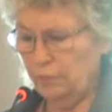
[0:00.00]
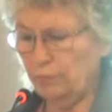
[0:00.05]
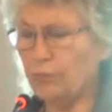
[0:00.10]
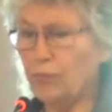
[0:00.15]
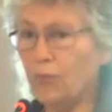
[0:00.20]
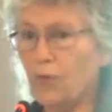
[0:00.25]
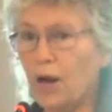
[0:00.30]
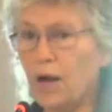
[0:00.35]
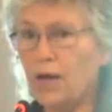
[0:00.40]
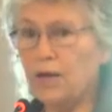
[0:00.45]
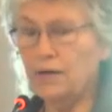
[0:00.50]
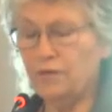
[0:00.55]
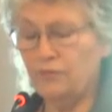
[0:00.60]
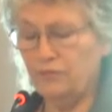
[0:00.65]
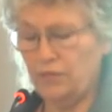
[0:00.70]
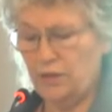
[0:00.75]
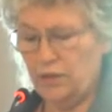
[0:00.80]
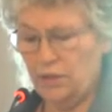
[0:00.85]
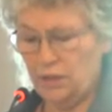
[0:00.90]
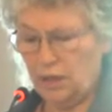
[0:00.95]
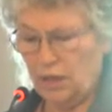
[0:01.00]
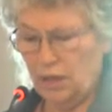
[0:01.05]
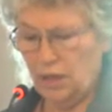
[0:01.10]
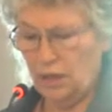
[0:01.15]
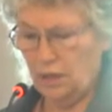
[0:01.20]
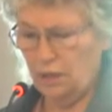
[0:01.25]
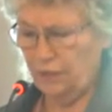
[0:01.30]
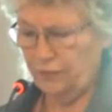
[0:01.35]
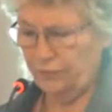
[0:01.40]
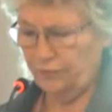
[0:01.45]
pride of
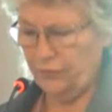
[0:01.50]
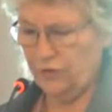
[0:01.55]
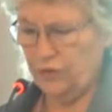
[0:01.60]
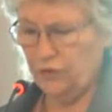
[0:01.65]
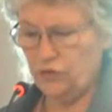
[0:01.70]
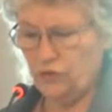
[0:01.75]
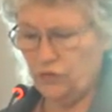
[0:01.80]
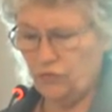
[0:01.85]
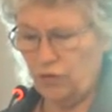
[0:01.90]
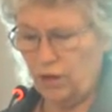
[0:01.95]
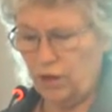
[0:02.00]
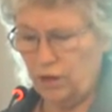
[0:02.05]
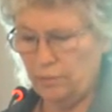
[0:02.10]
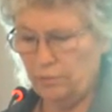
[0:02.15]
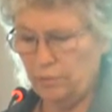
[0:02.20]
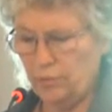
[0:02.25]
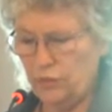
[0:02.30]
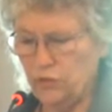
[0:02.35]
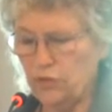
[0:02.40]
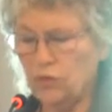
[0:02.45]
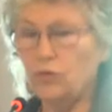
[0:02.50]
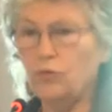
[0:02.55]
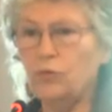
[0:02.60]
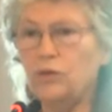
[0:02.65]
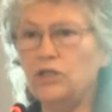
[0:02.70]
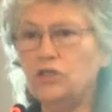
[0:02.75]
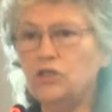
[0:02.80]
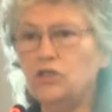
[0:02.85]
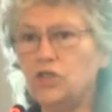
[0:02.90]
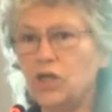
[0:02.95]
the astronomers, who
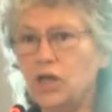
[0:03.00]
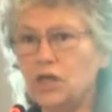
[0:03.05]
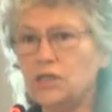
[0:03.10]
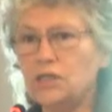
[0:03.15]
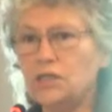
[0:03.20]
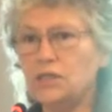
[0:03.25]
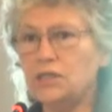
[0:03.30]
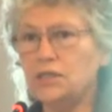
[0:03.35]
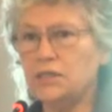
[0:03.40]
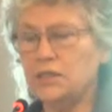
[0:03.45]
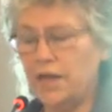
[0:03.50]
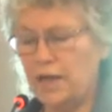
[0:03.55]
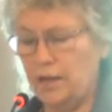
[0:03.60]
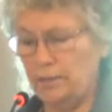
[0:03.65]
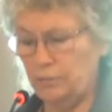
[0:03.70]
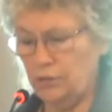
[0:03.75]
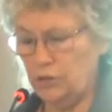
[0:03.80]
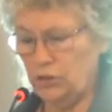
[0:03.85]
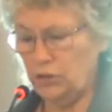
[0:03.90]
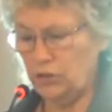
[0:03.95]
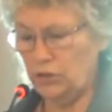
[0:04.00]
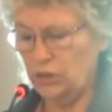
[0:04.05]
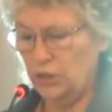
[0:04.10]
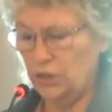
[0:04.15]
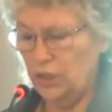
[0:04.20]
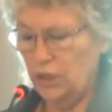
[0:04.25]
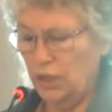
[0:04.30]
had just established